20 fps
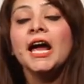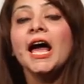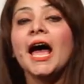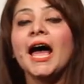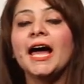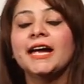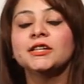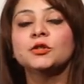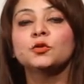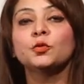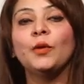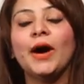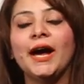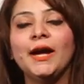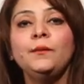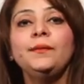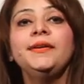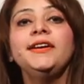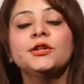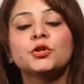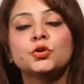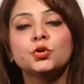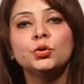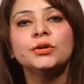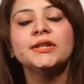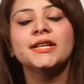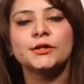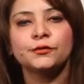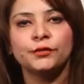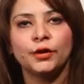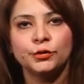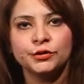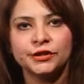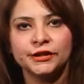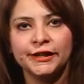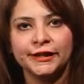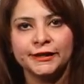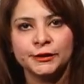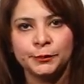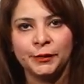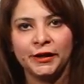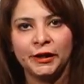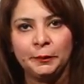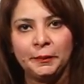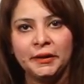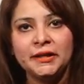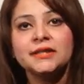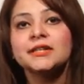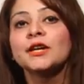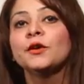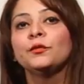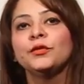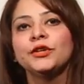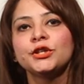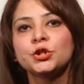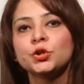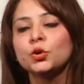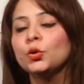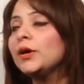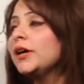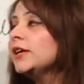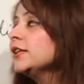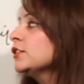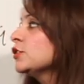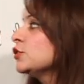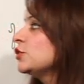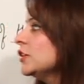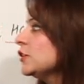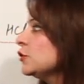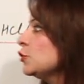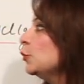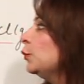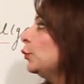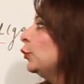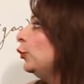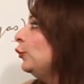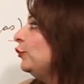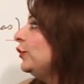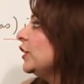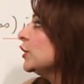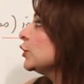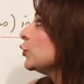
And why we do this fountain experiment? We do it just to prove the